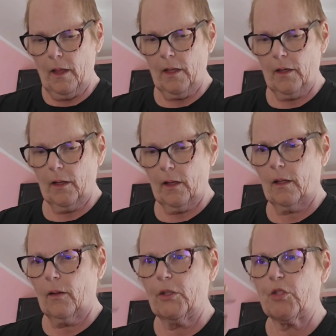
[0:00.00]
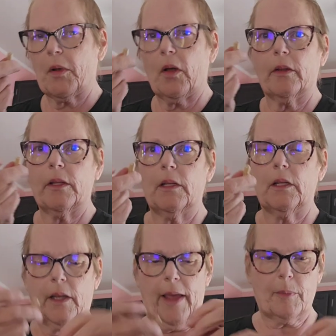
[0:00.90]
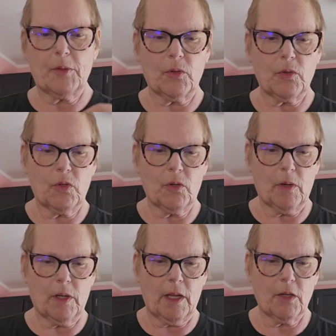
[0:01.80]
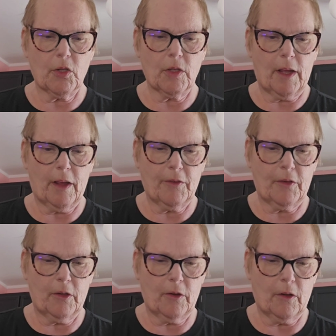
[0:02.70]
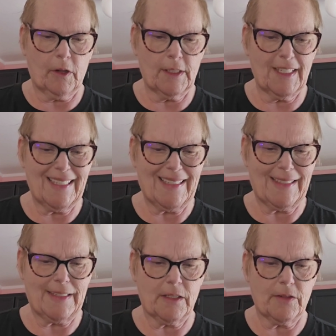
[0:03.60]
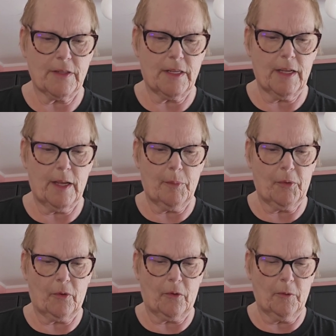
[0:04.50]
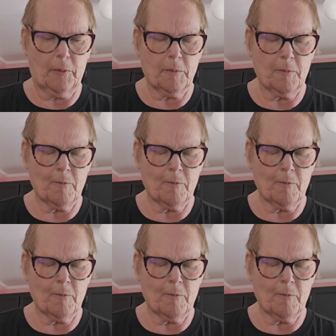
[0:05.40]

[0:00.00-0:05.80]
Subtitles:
whatchamacallit, in capsules. So I actually have to take it out of the capsule.